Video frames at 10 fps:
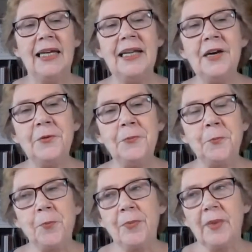Now,
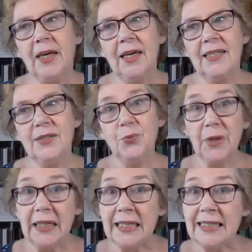it's
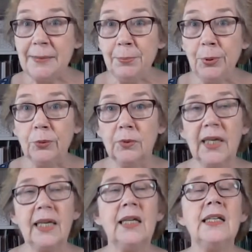really simple.
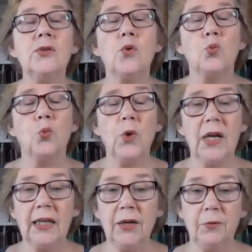It is
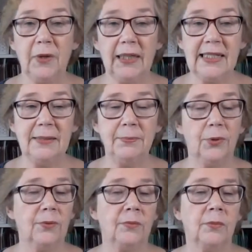really, really
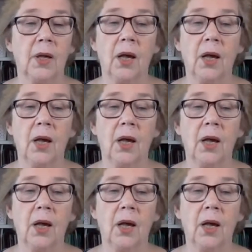simple.